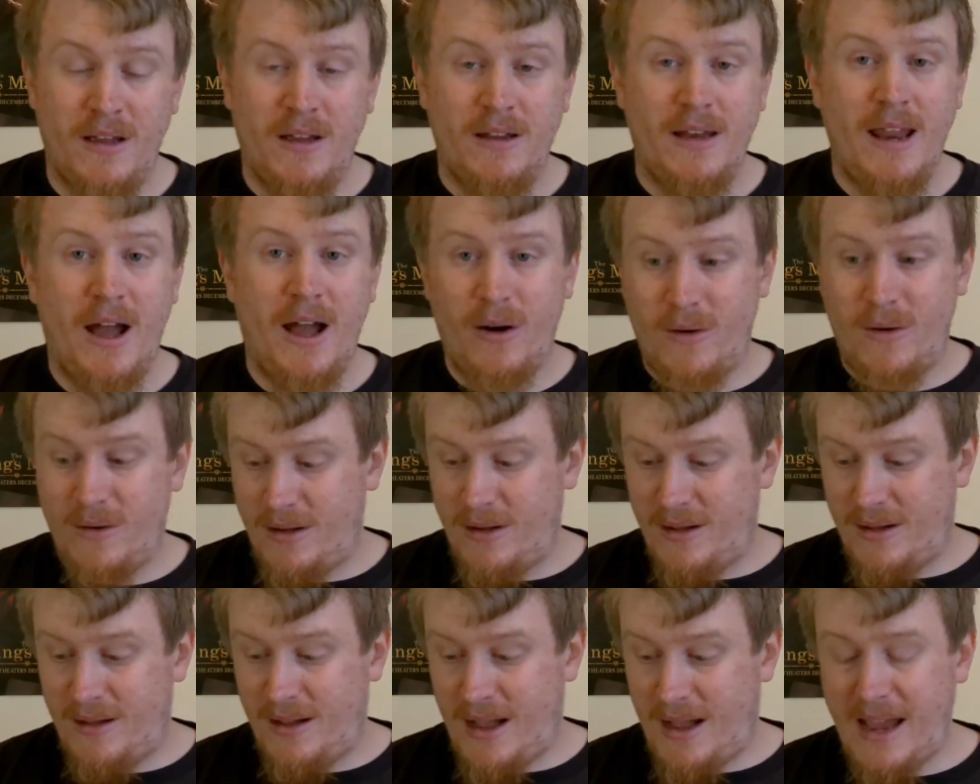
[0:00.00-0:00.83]
Now,
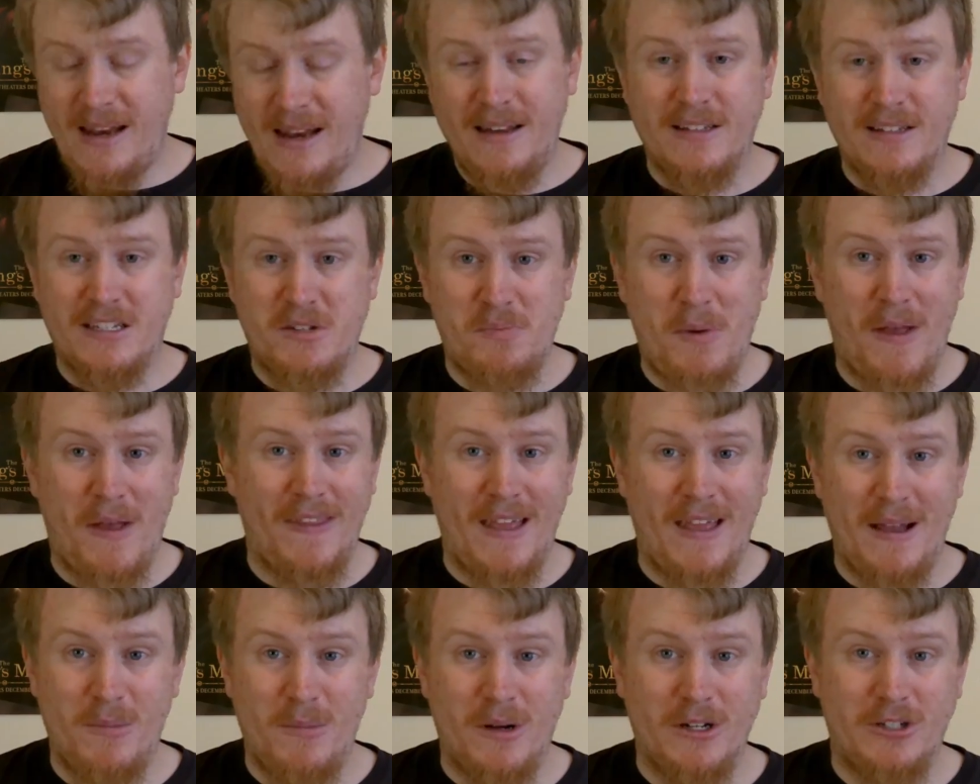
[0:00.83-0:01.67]
I didn't spend
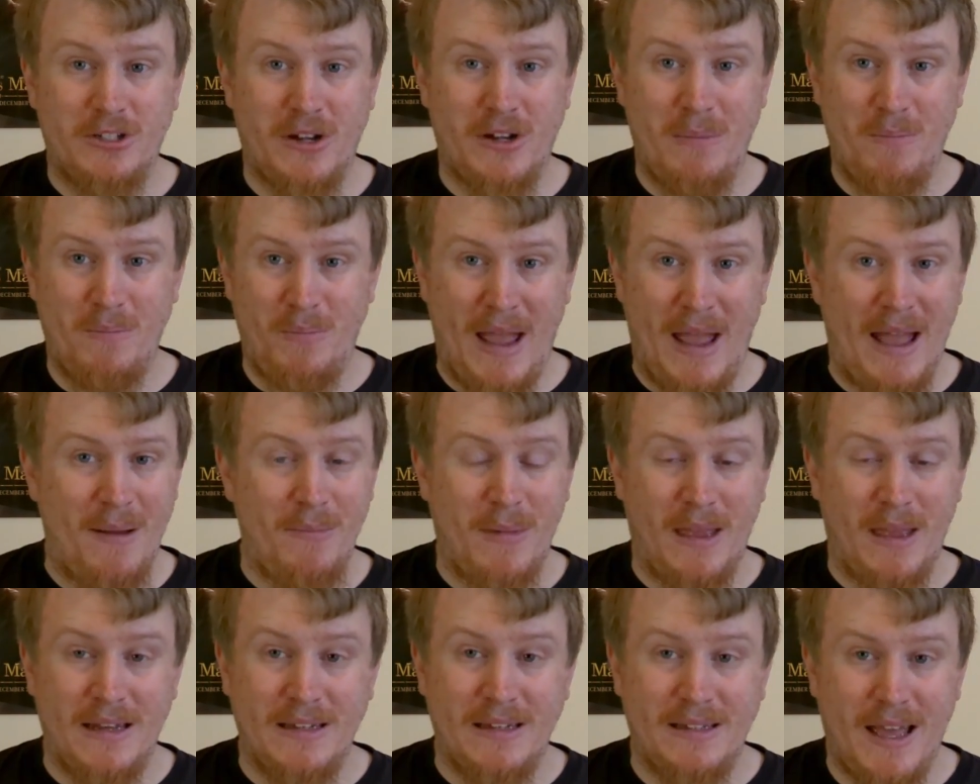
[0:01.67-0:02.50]
that much on
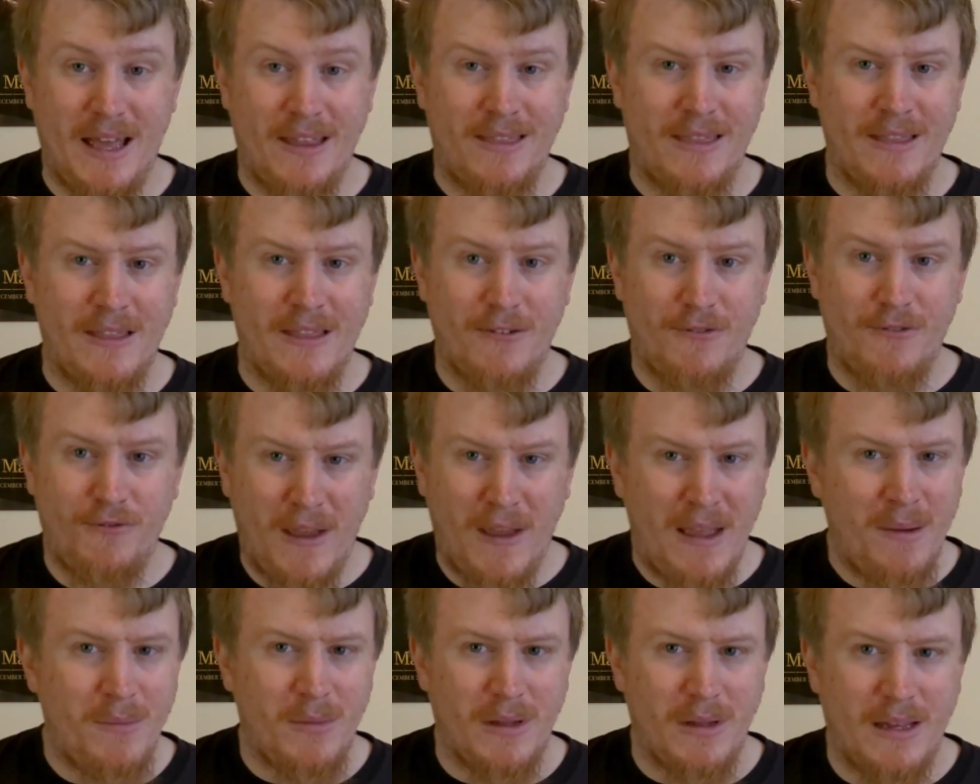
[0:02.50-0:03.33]
Batman Death in the
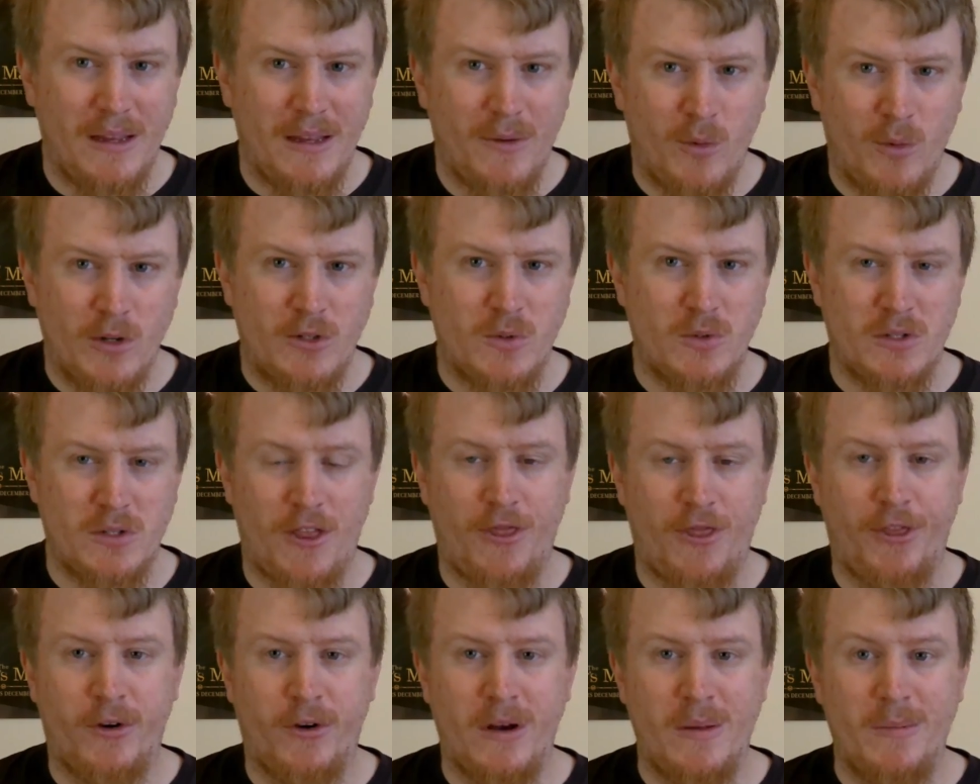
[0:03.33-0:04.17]
Family, which was a
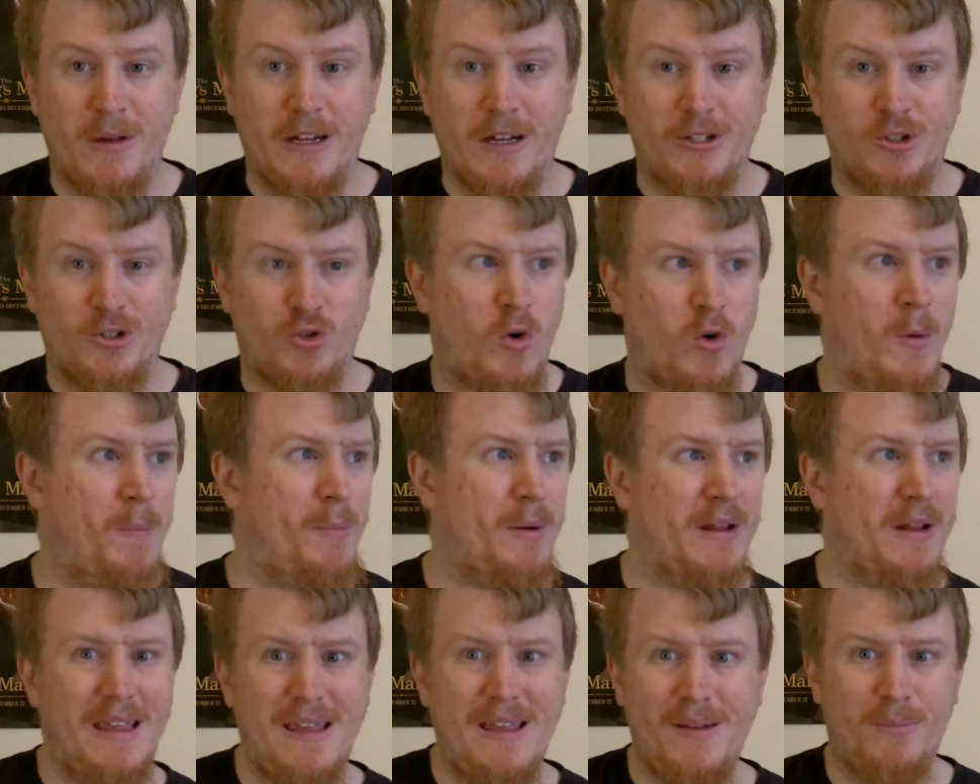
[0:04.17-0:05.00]
30-minute short,
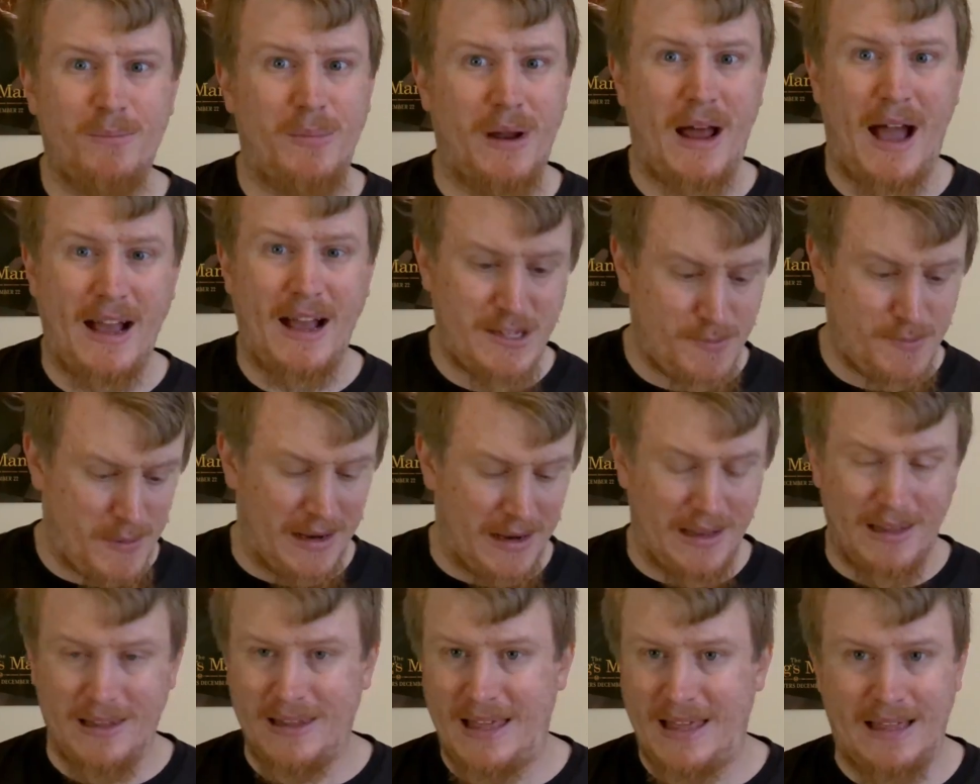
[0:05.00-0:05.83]
but I
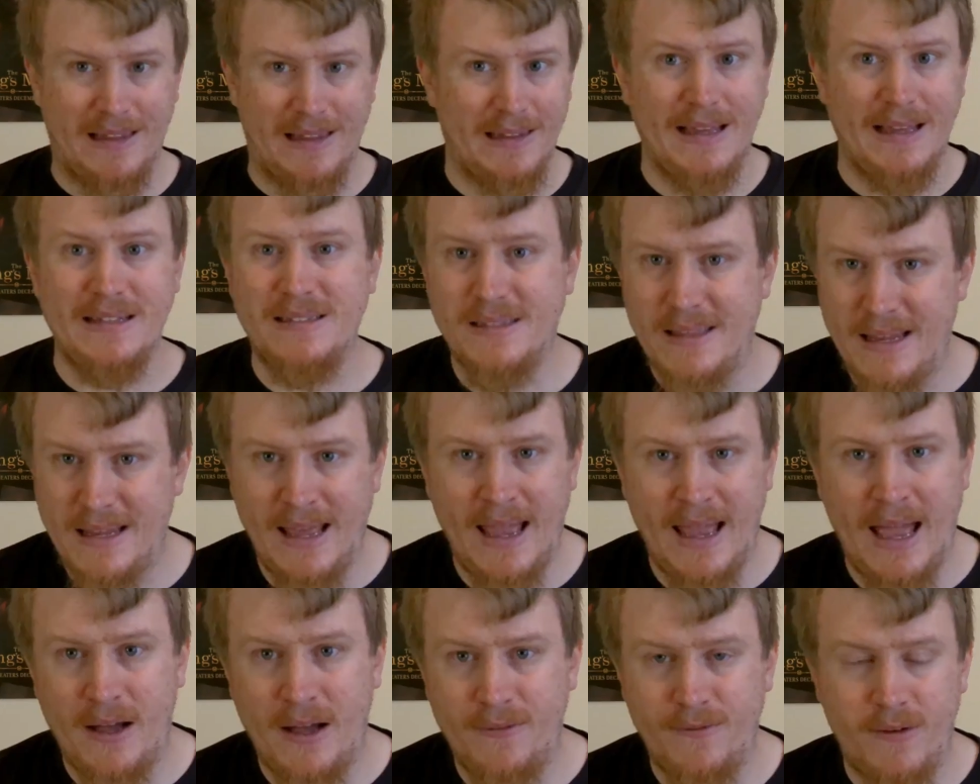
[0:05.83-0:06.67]
spent like less than
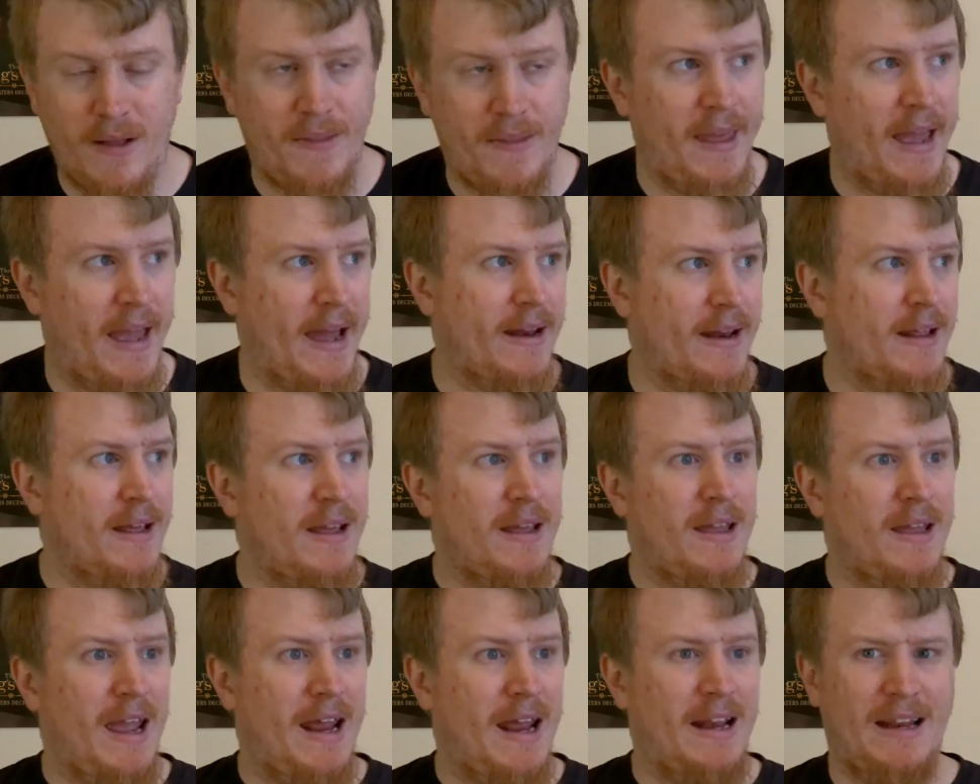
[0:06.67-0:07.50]
half on that,
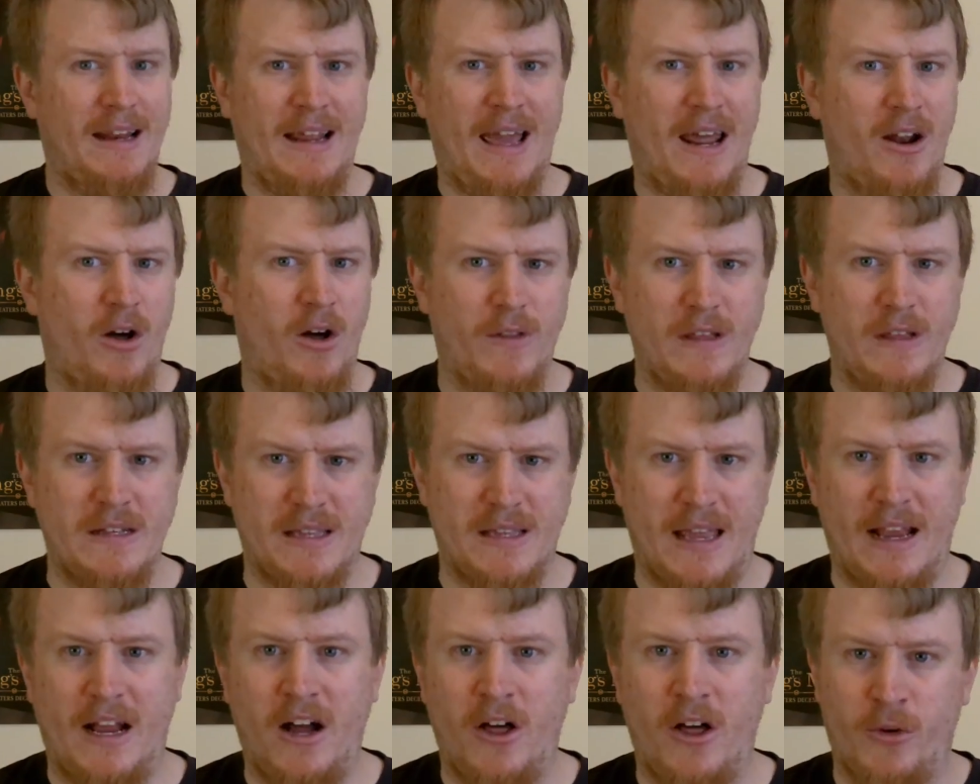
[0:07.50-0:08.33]
and it had all these
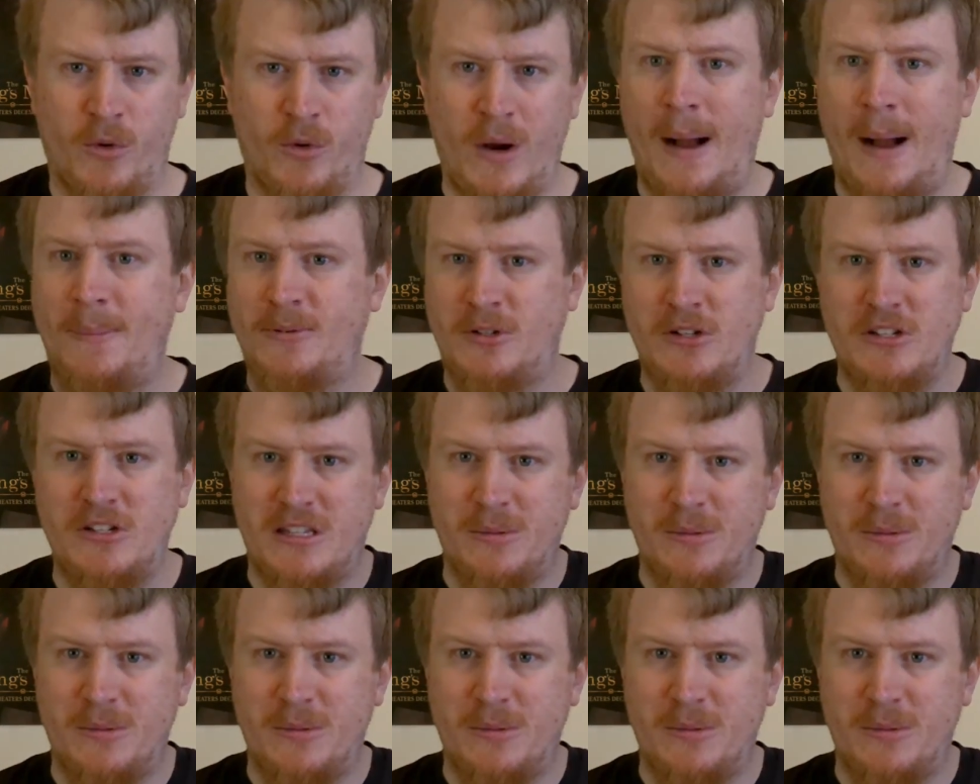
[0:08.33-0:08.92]
like other options.